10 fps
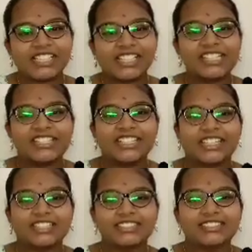
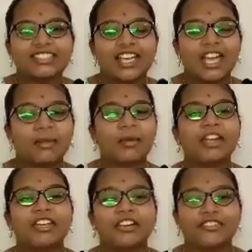teachers and my
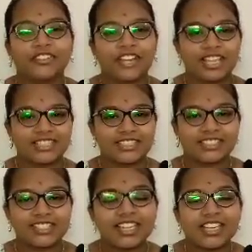dear
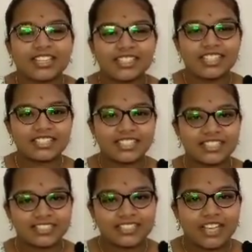friends. This
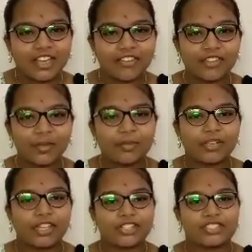is V.
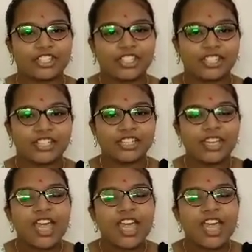PRIYA SREE.